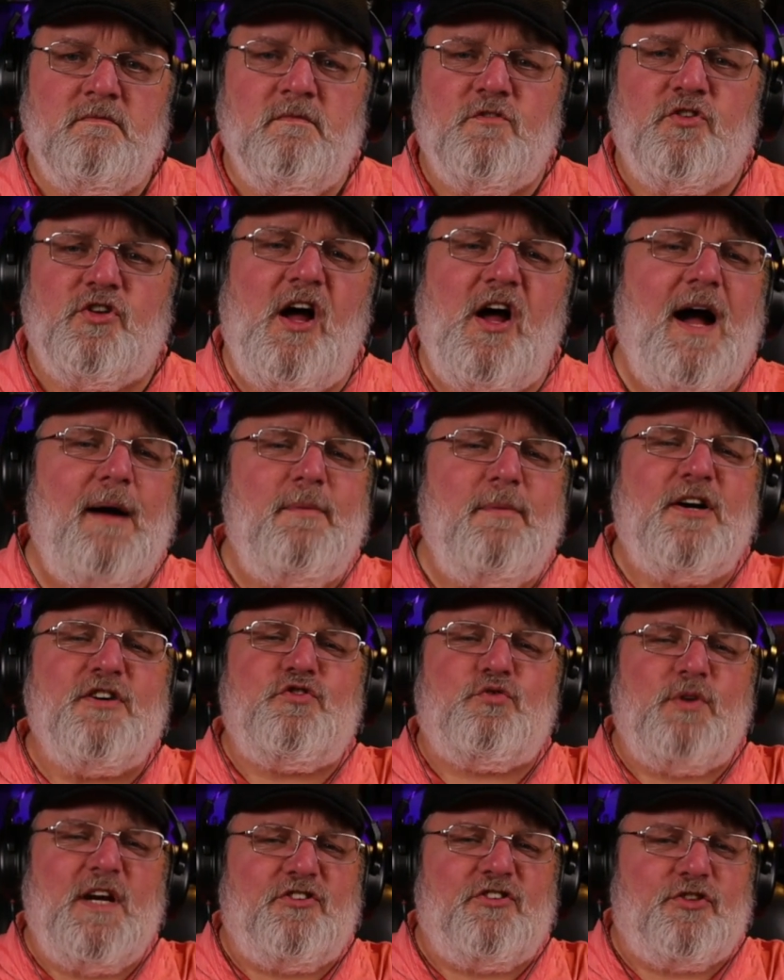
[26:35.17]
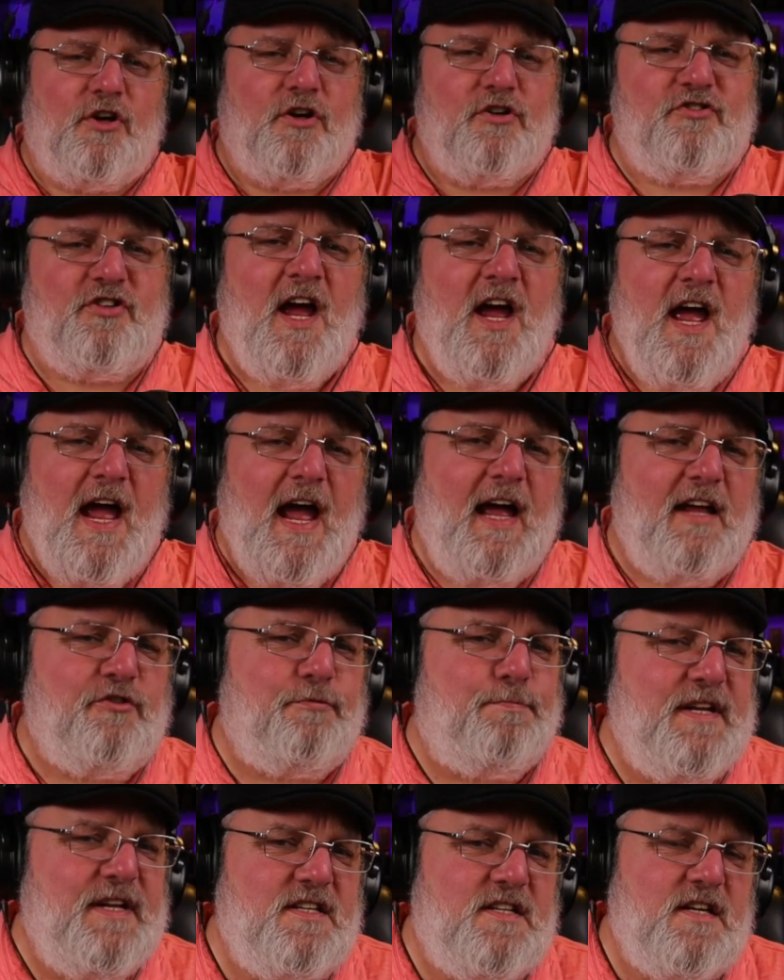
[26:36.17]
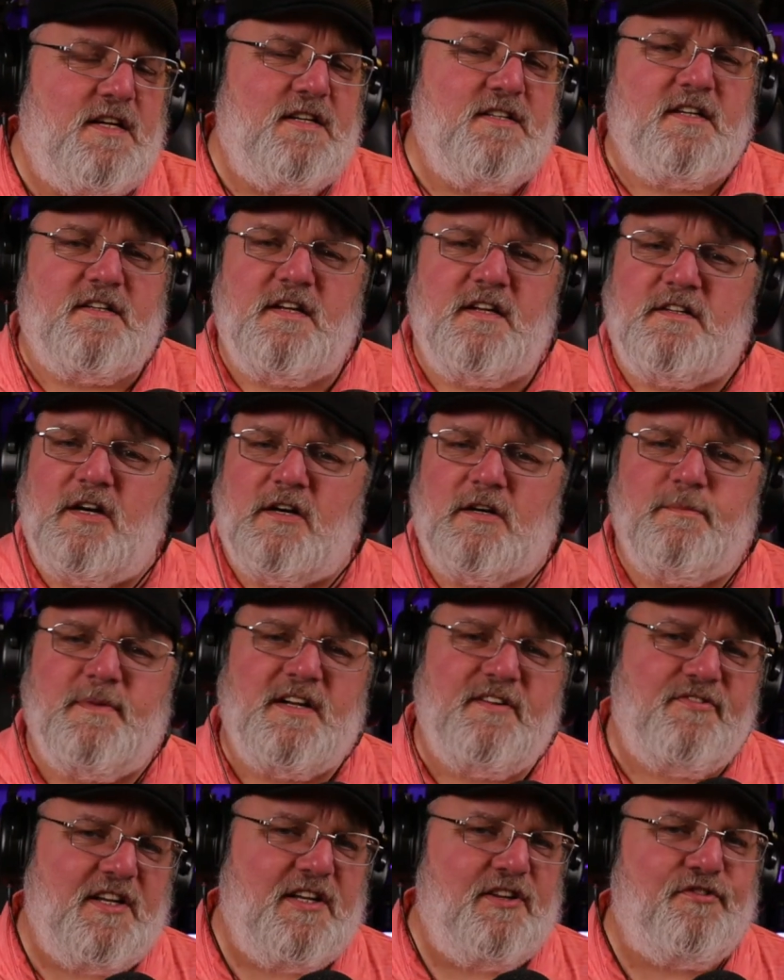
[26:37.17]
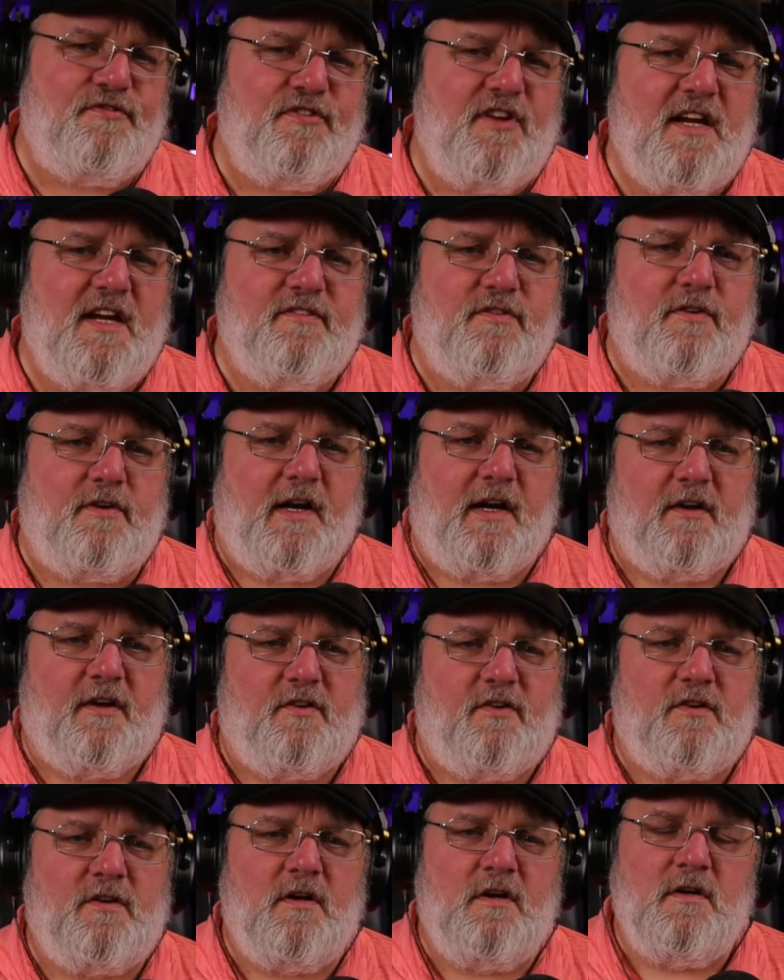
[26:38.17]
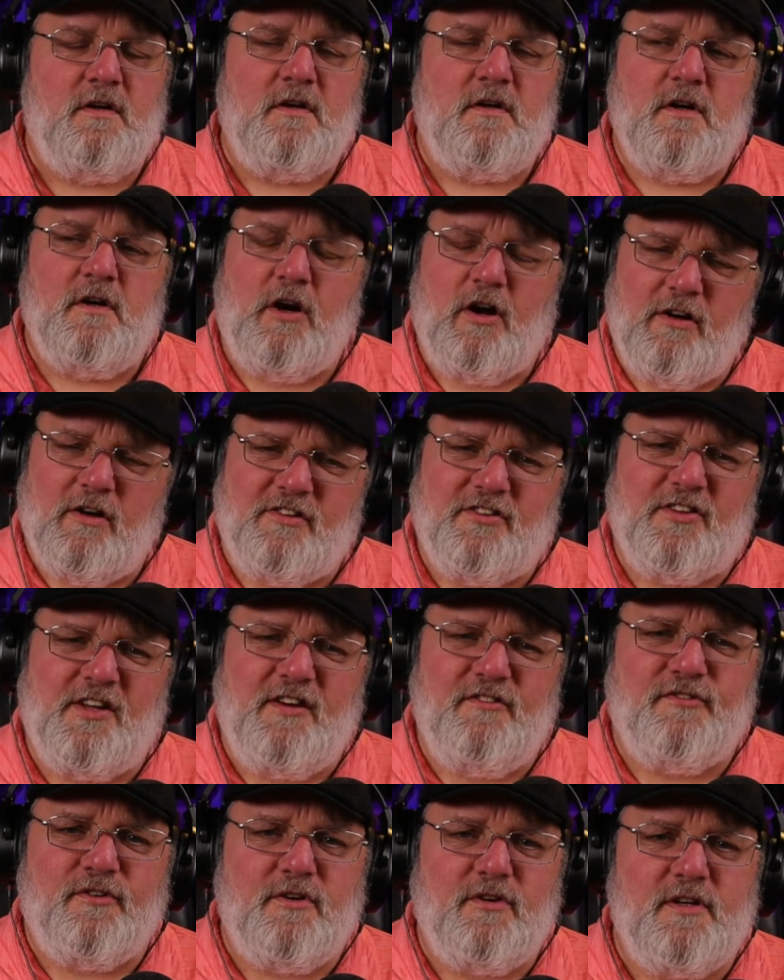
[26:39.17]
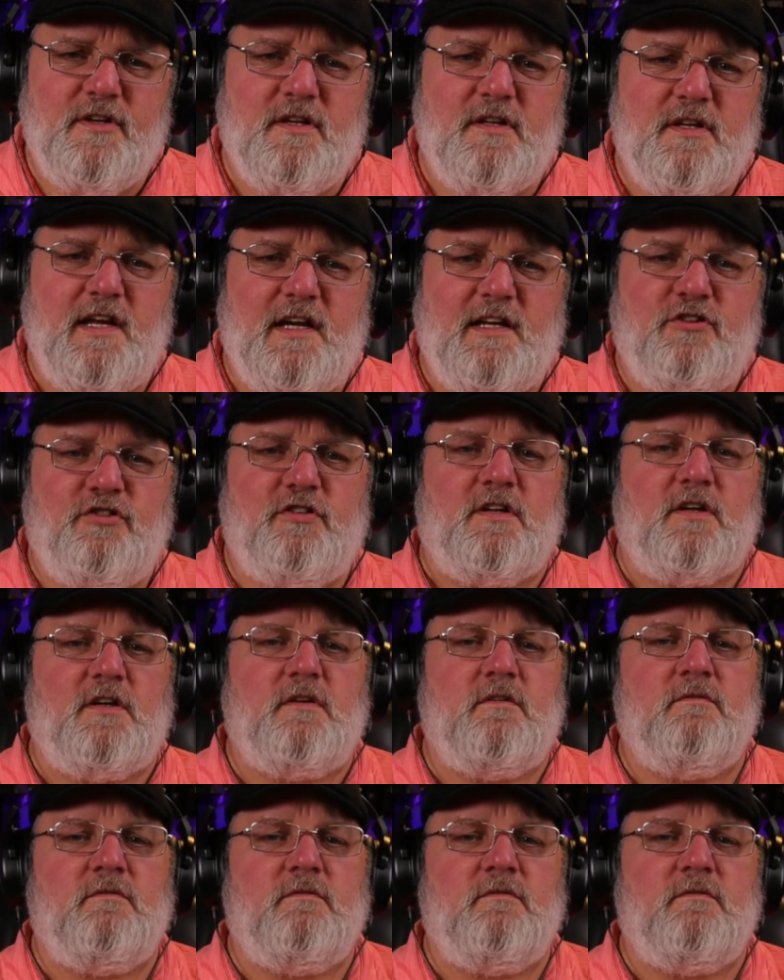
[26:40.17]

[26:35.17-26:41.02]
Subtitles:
So how much research has been done to determine if these flavorings are safe for inhalation?